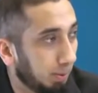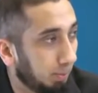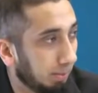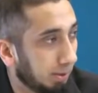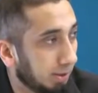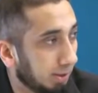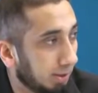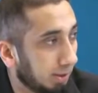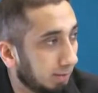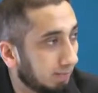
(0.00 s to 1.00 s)
You blame your
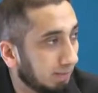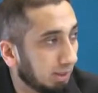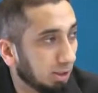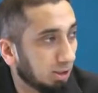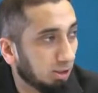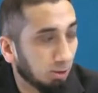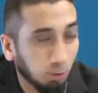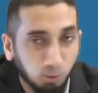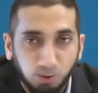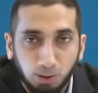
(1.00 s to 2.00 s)
sister. It's
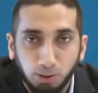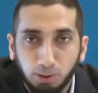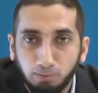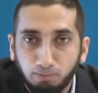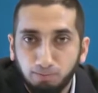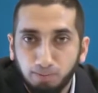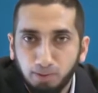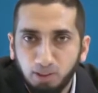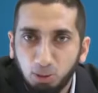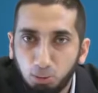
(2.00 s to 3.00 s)
your fault.
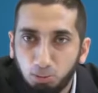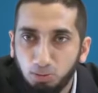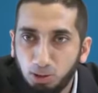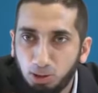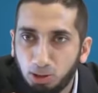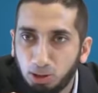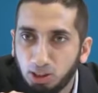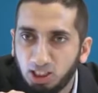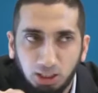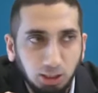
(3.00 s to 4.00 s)
I
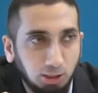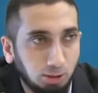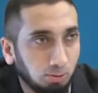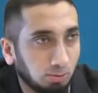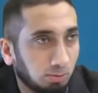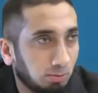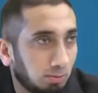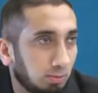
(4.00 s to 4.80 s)
hate you.